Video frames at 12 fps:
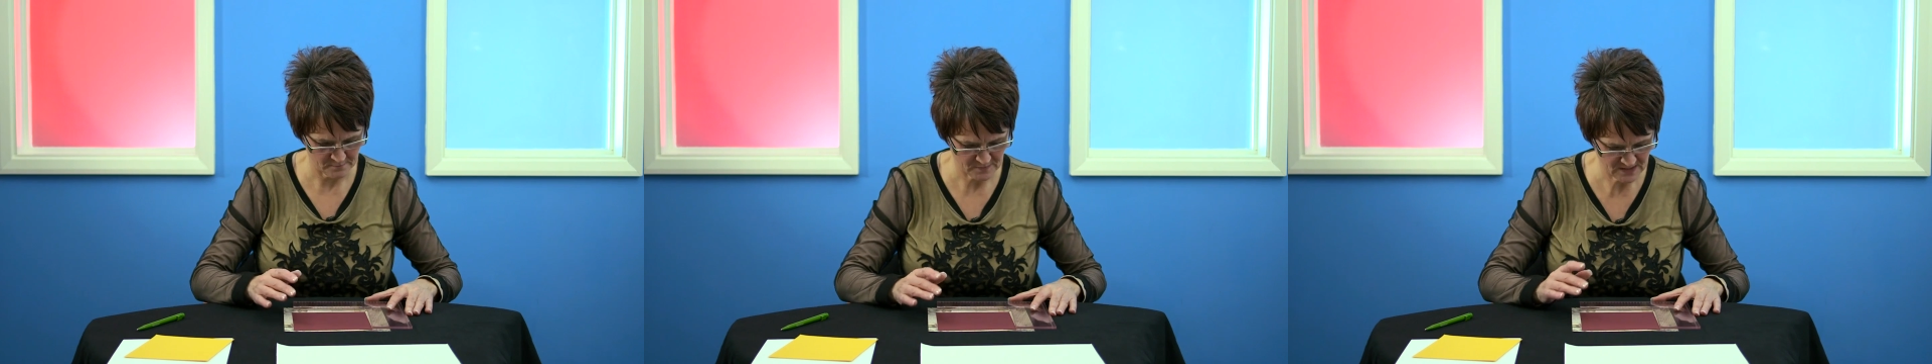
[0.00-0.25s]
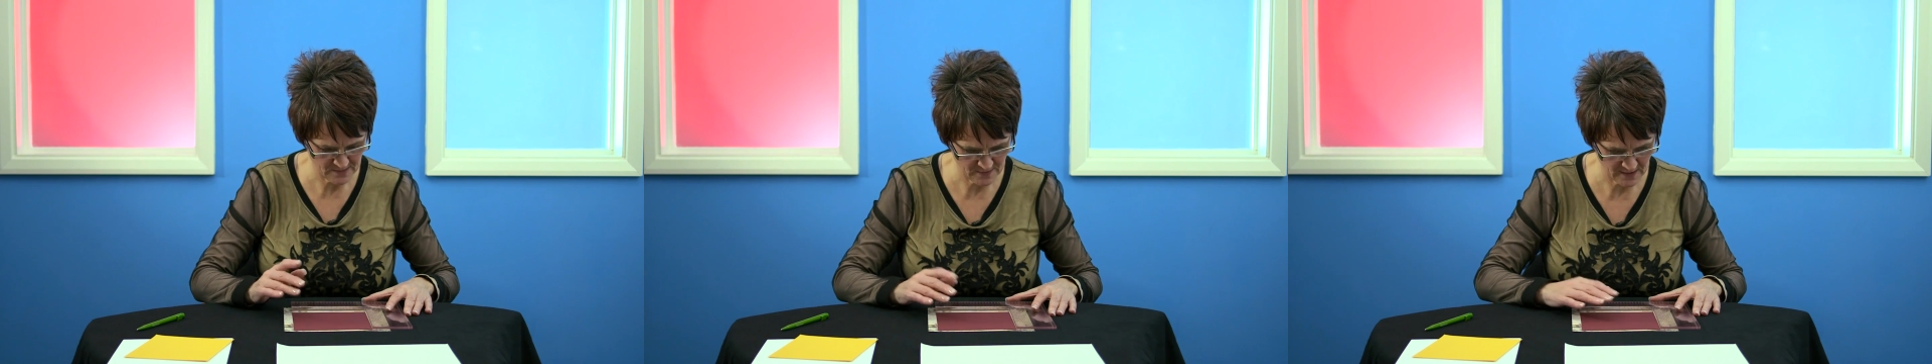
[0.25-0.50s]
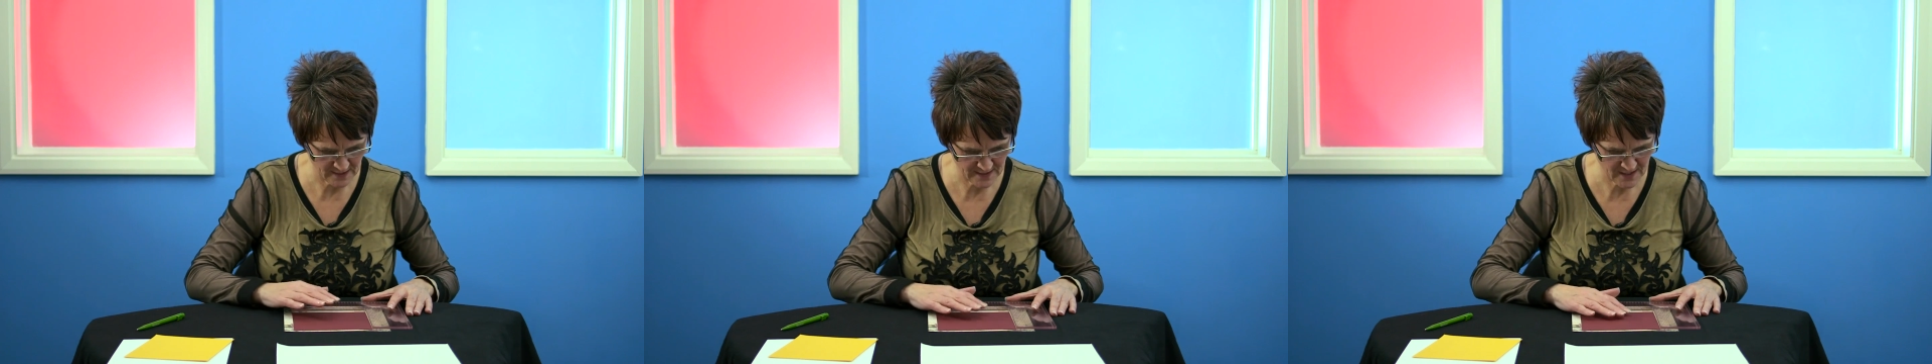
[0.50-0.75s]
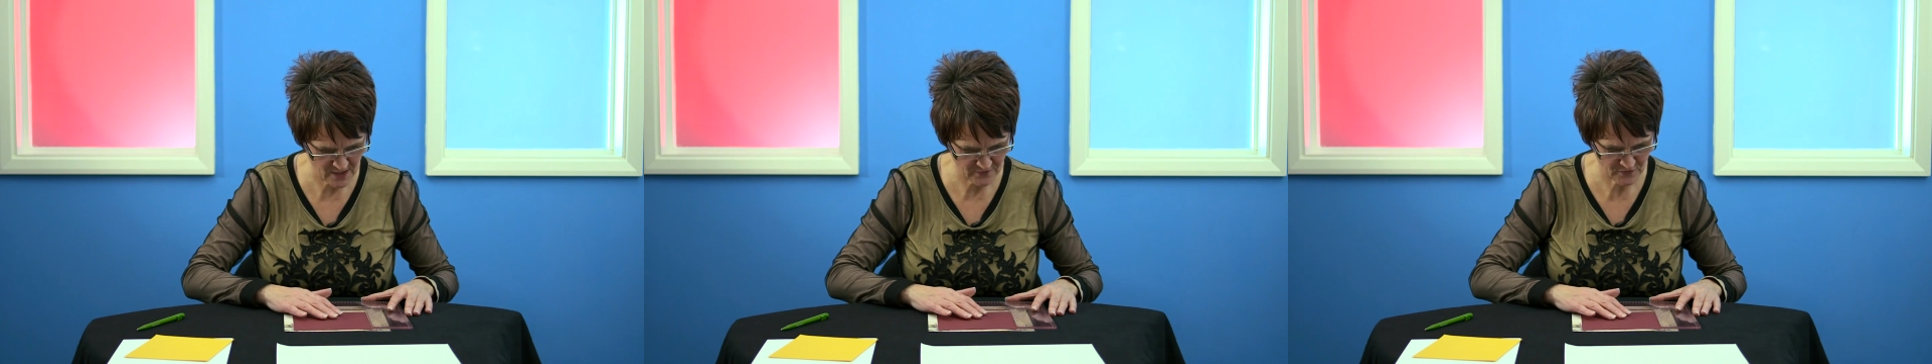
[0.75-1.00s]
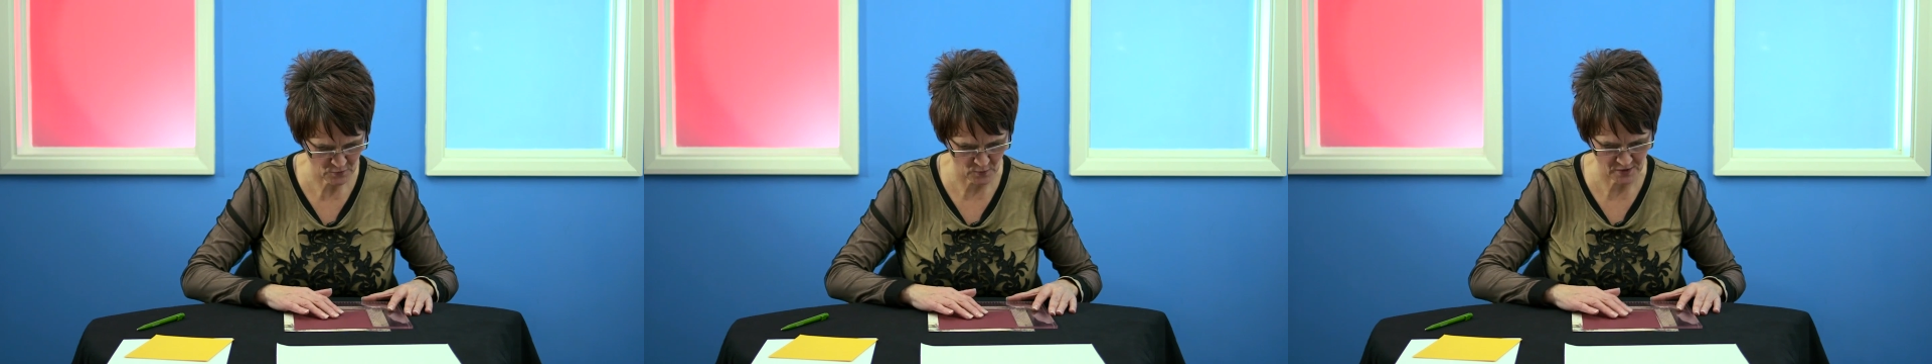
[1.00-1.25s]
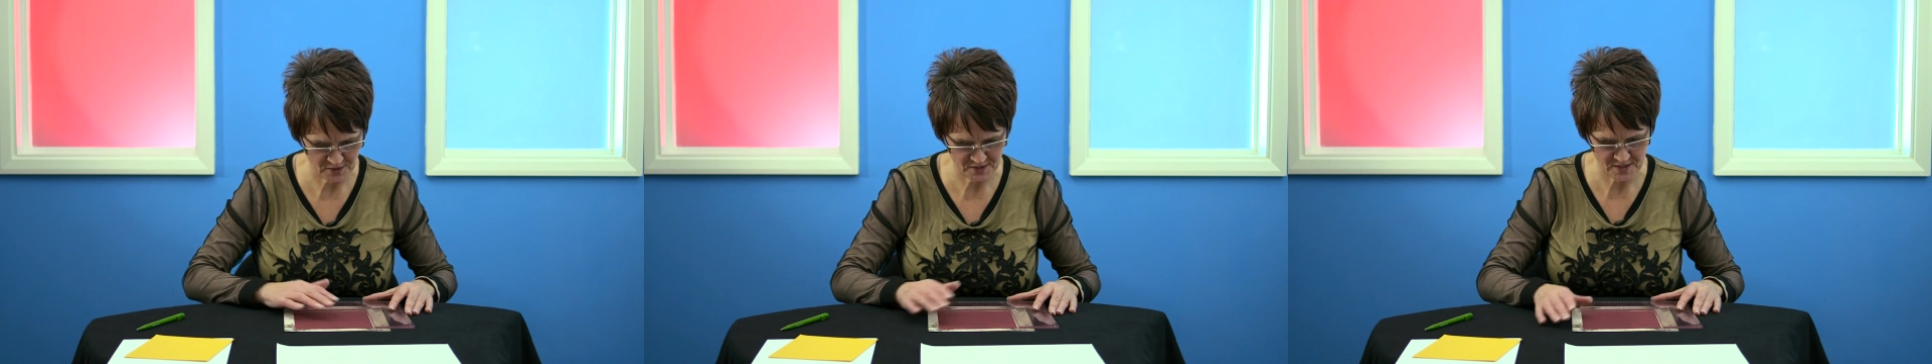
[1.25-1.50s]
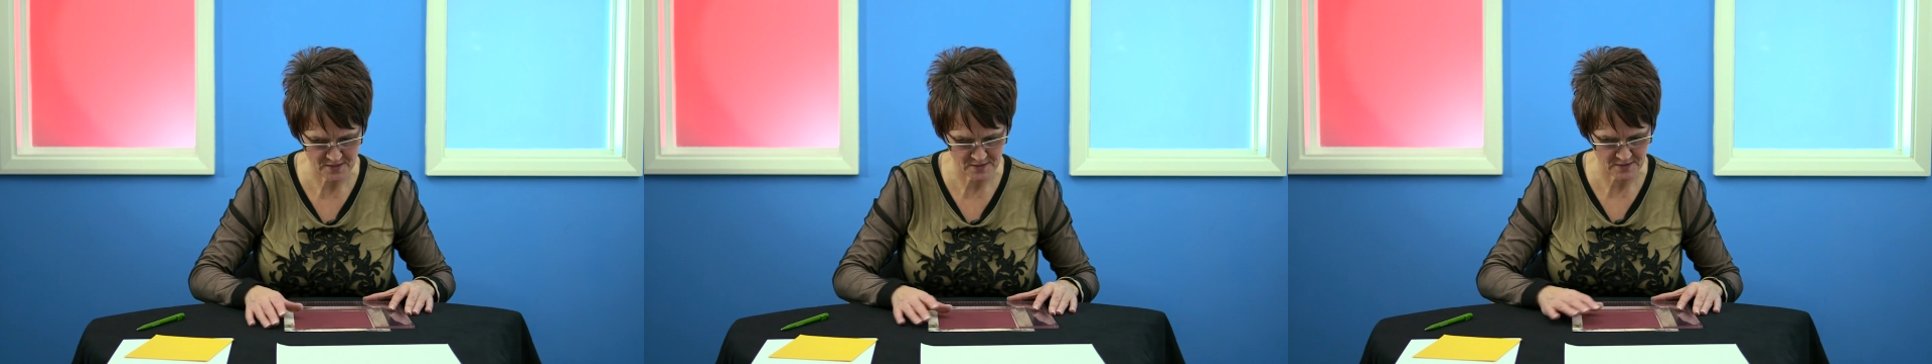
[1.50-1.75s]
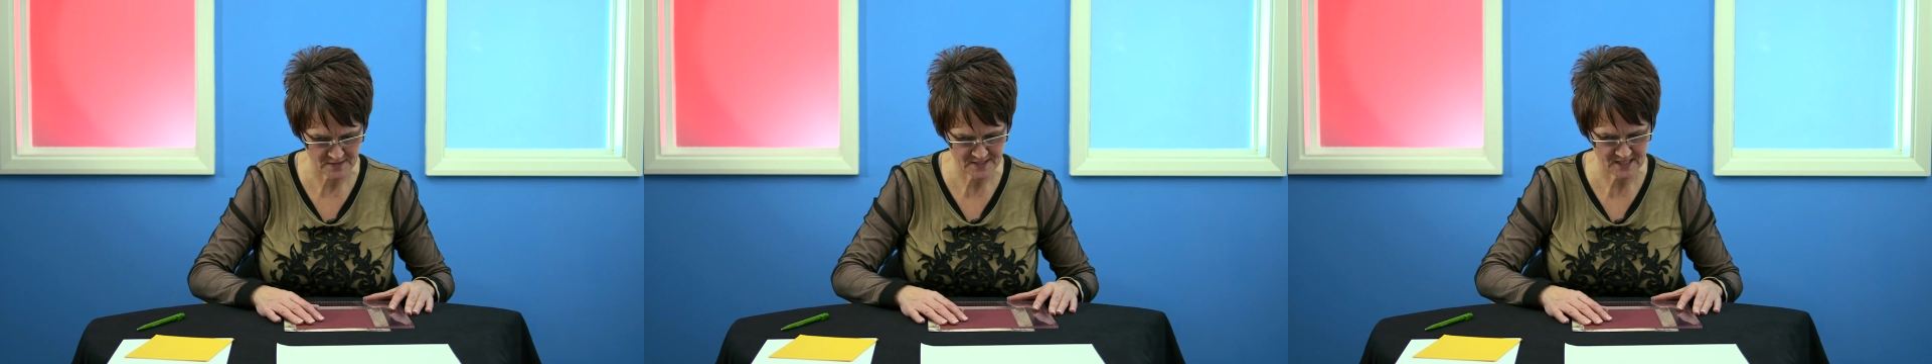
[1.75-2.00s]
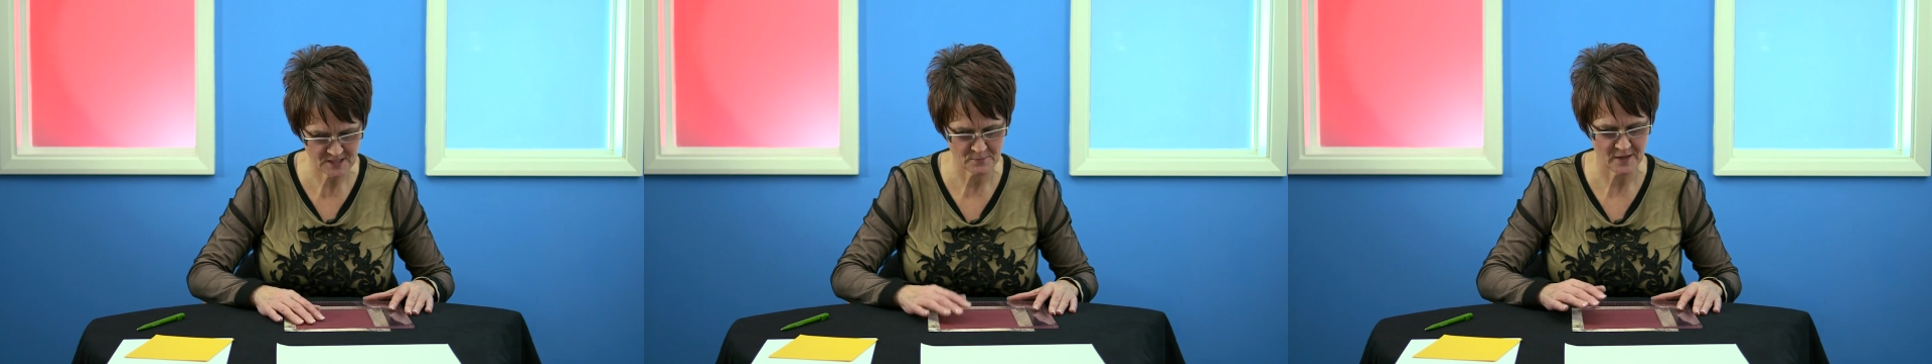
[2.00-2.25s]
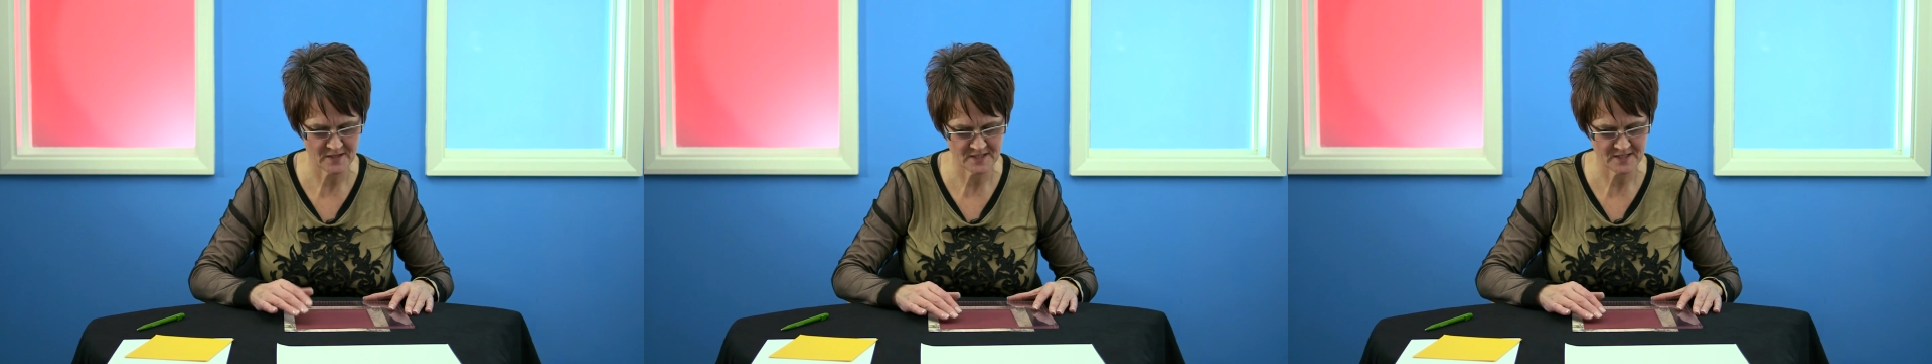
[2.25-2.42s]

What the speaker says: Similarly, if you wanted a 6 by